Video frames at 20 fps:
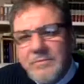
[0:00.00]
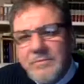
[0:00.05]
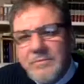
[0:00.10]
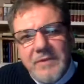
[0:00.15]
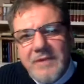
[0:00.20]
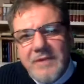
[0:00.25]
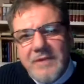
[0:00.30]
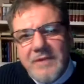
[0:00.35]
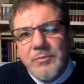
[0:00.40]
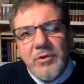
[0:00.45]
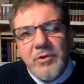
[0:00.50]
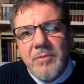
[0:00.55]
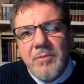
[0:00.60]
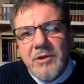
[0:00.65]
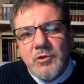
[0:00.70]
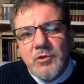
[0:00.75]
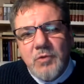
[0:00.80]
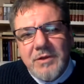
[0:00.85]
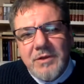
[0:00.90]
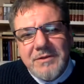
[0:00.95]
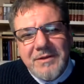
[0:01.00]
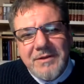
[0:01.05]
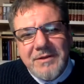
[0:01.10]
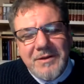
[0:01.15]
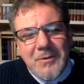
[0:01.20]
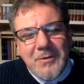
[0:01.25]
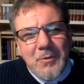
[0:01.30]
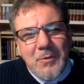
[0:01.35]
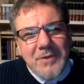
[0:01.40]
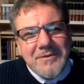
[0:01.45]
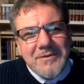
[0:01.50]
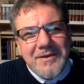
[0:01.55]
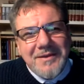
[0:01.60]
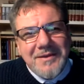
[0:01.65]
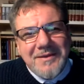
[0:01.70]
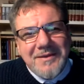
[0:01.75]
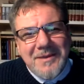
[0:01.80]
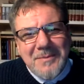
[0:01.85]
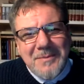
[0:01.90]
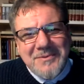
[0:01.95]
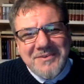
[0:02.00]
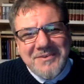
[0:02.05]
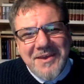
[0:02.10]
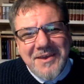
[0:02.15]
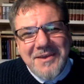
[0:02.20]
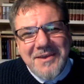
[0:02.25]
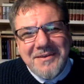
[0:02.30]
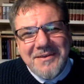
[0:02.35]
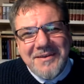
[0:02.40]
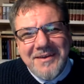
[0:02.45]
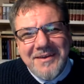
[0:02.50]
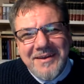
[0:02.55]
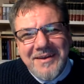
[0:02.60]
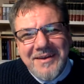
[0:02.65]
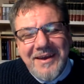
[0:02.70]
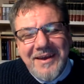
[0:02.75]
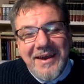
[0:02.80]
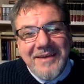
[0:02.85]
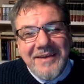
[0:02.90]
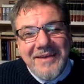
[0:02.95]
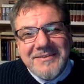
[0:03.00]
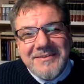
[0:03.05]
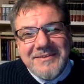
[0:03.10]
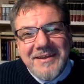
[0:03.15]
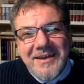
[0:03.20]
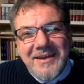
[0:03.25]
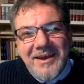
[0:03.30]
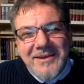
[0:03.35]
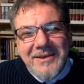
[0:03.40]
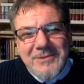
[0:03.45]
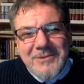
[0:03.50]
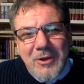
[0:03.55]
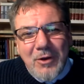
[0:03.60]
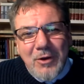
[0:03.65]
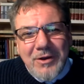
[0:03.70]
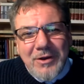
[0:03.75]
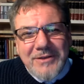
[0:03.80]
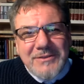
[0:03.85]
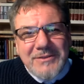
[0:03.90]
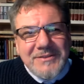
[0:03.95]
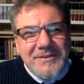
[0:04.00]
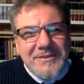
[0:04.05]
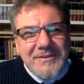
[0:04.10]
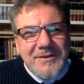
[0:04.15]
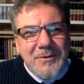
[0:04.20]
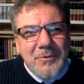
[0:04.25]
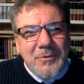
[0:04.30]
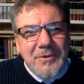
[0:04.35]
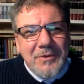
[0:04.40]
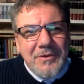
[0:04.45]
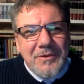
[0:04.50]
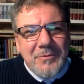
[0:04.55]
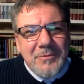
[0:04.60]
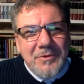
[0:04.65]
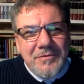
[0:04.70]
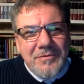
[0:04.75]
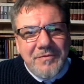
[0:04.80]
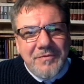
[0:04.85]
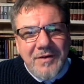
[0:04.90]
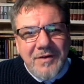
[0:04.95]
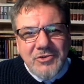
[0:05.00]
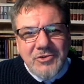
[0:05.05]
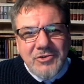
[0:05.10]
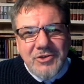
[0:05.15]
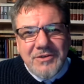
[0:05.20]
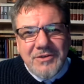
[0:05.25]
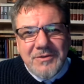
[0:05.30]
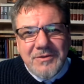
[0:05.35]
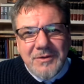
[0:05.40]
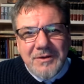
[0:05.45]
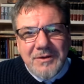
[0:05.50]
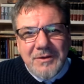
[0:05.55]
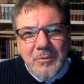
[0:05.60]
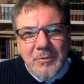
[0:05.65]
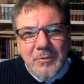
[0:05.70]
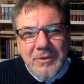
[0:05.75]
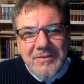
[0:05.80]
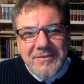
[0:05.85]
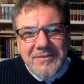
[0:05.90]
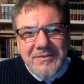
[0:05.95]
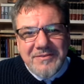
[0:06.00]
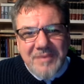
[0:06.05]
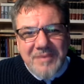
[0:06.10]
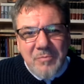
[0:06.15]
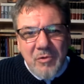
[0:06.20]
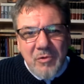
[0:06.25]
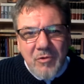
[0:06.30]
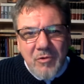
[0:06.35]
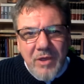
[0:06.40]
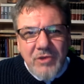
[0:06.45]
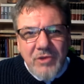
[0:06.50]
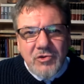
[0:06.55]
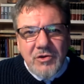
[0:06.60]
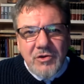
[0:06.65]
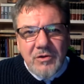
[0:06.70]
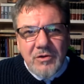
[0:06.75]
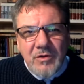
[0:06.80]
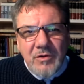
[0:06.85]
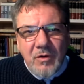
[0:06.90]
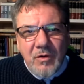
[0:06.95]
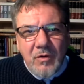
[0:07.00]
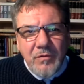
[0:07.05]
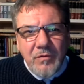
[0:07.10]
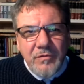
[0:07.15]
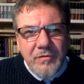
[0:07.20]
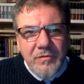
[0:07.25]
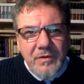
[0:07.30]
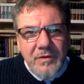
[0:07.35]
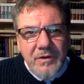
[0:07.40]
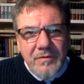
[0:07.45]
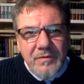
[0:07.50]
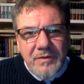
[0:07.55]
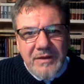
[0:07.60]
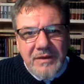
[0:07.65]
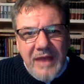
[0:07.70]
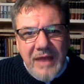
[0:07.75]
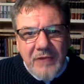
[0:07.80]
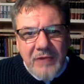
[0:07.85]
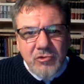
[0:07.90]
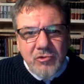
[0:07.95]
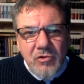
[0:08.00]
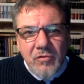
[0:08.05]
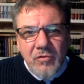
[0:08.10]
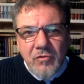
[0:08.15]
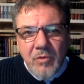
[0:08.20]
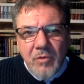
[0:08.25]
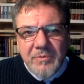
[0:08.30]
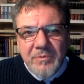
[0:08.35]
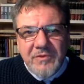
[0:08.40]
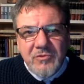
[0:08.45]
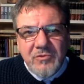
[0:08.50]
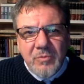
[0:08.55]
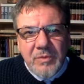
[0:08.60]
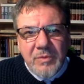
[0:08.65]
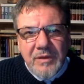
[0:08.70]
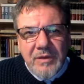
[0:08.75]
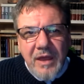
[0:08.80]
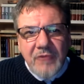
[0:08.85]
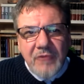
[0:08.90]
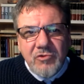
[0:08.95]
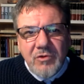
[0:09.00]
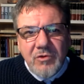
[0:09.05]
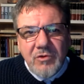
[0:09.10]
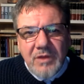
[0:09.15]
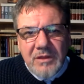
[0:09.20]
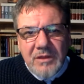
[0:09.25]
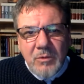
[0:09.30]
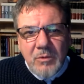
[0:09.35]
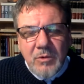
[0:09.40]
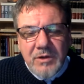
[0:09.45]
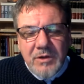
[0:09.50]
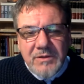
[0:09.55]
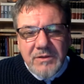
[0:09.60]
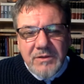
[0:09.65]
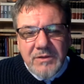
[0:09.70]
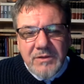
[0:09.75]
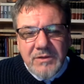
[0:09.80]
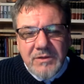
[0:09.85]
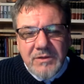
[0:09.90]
That's pretty much what I keep saying. And as long as we function with the separation of the natural from the supernatural, in other words,